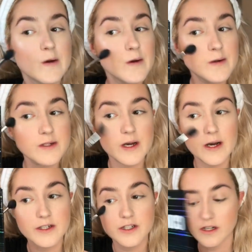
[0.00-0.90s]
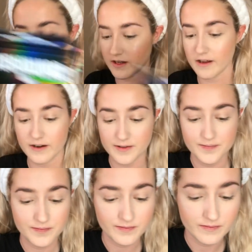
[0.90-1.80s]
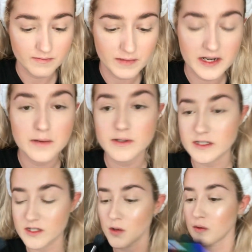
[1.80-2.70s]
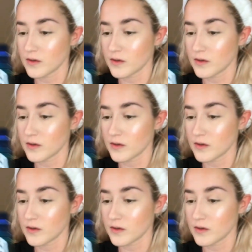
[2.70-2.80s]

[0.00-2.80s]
Who's actually gonna care? My neighbours?